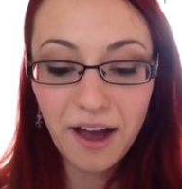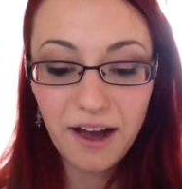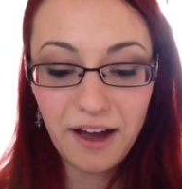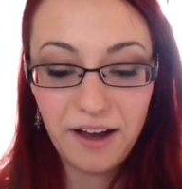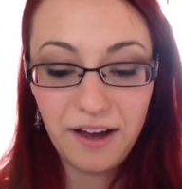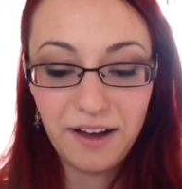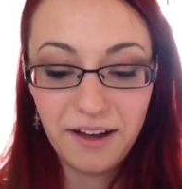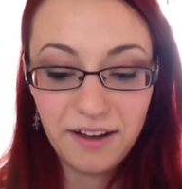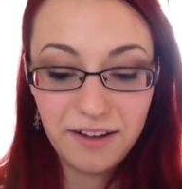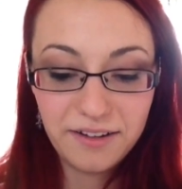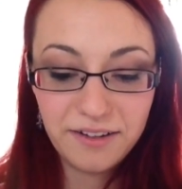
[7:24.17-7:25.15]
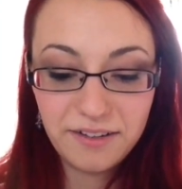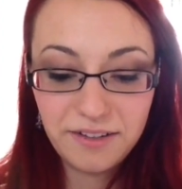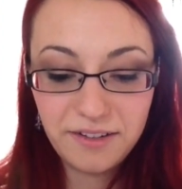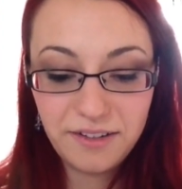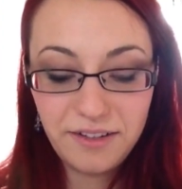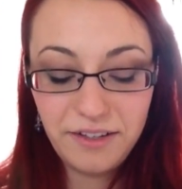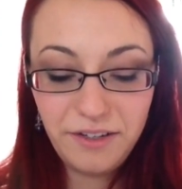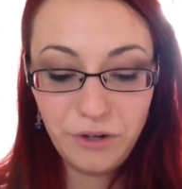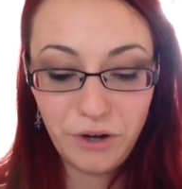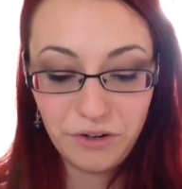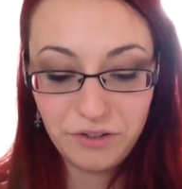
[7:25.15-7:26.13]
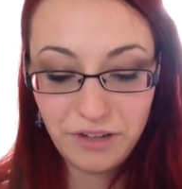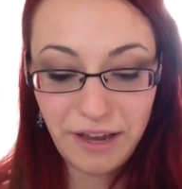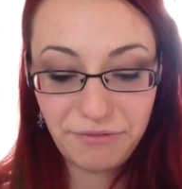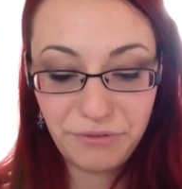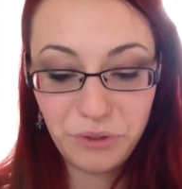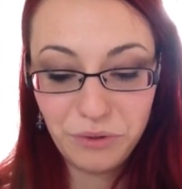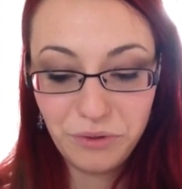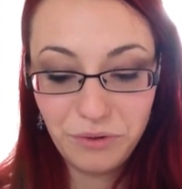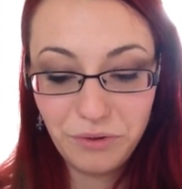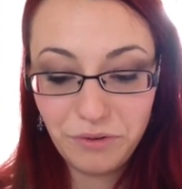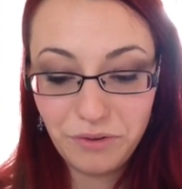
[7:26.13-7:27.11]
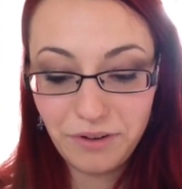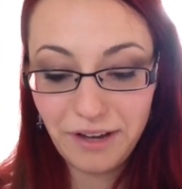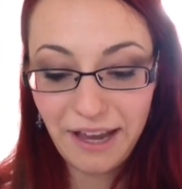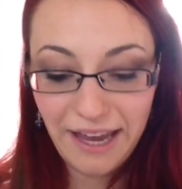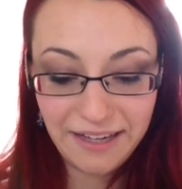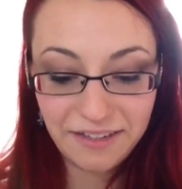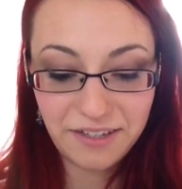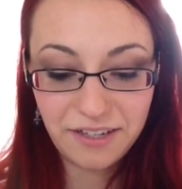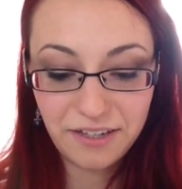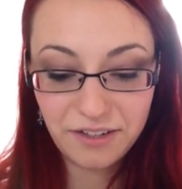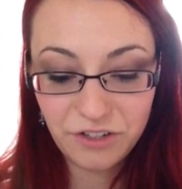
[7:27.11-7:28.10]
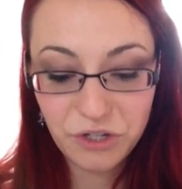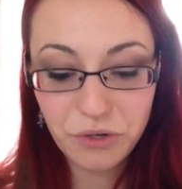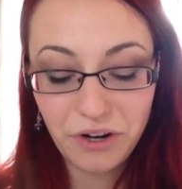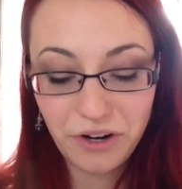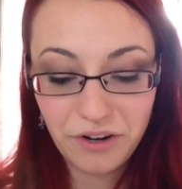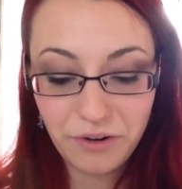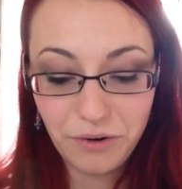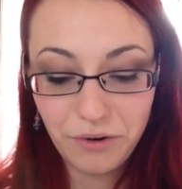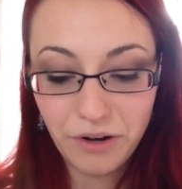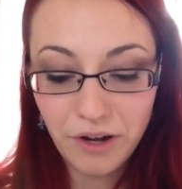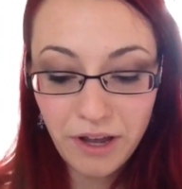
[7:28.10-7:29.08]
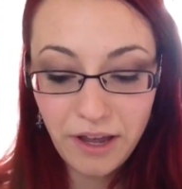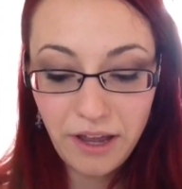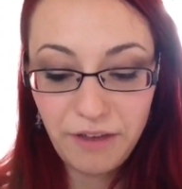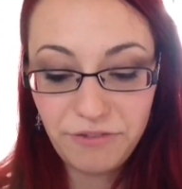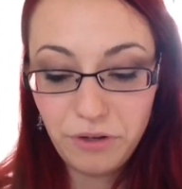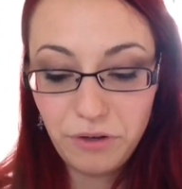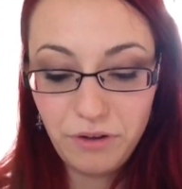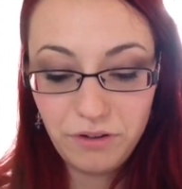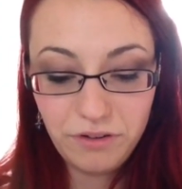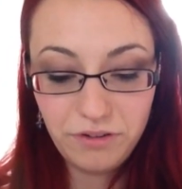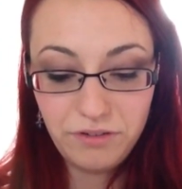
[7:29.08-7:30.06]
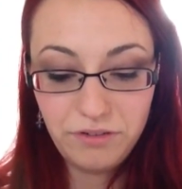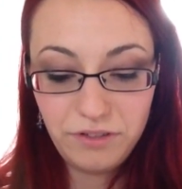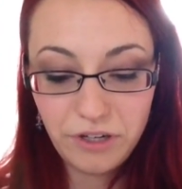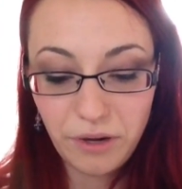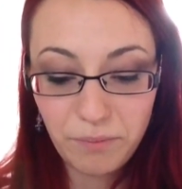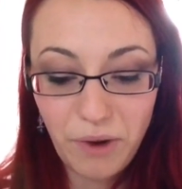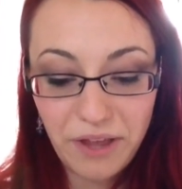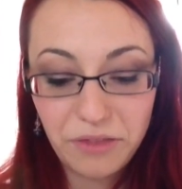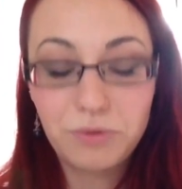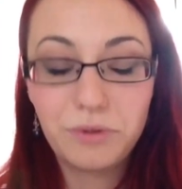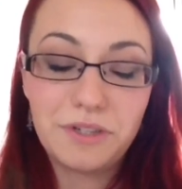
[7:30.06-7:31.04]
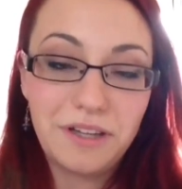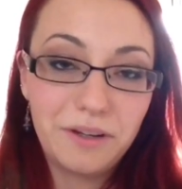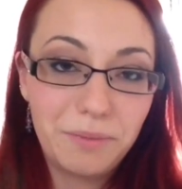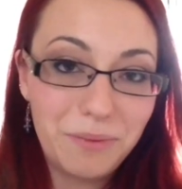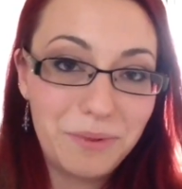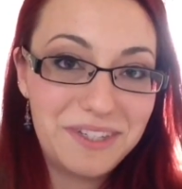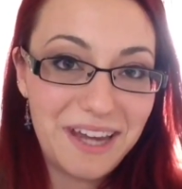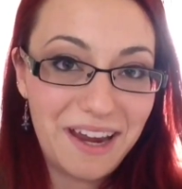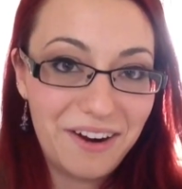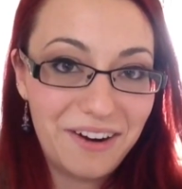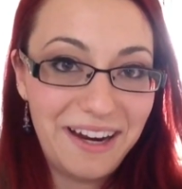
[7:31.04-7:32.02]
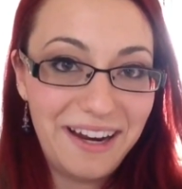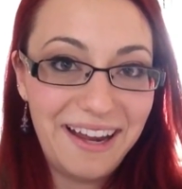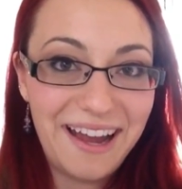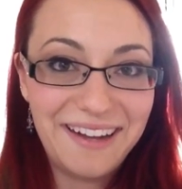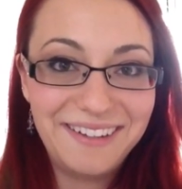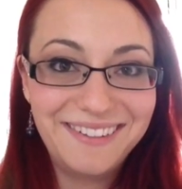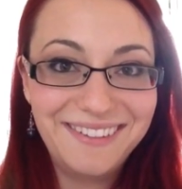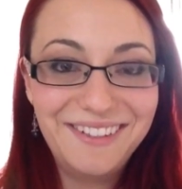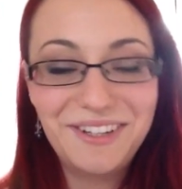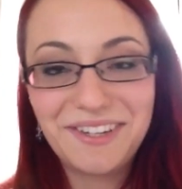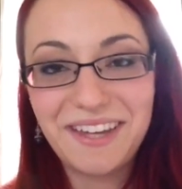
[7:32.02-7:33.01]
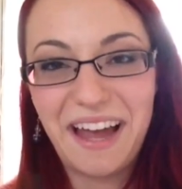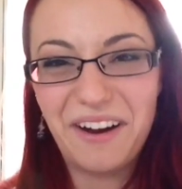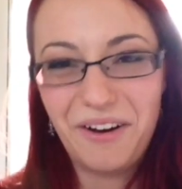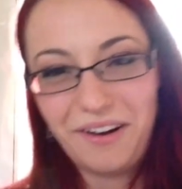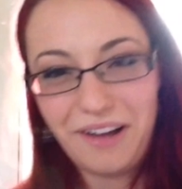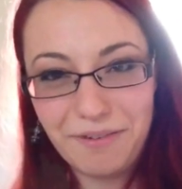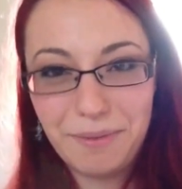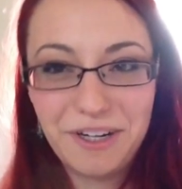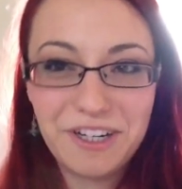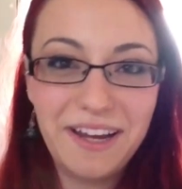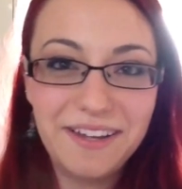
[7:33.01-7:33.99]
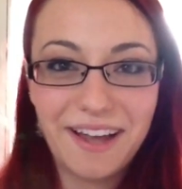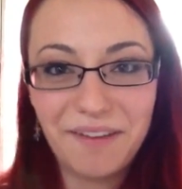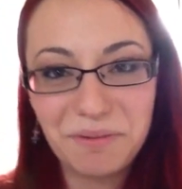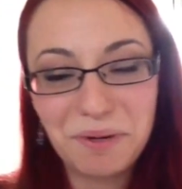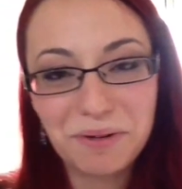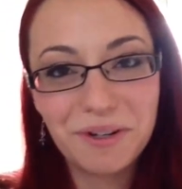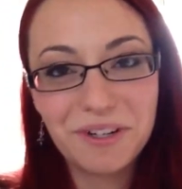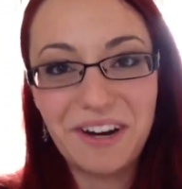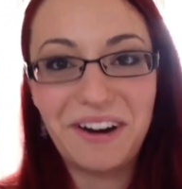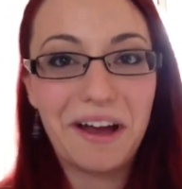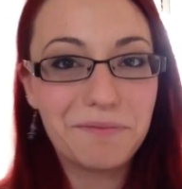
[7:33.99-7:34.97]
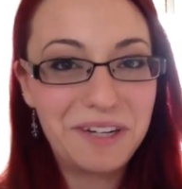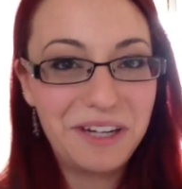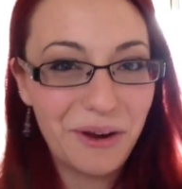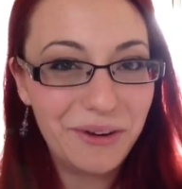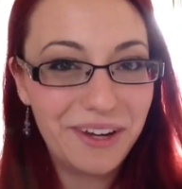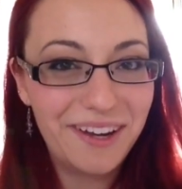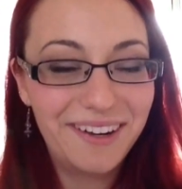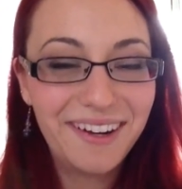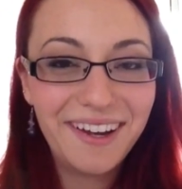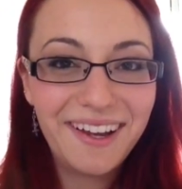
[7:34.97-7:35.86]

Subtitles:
You know, if you eat sugar, or if you break the rules a little bit with dairy, and you decide, oh, I'll have a bit of cheese, I'll have a bit of raw dairy, I'll have a bit of yogurt.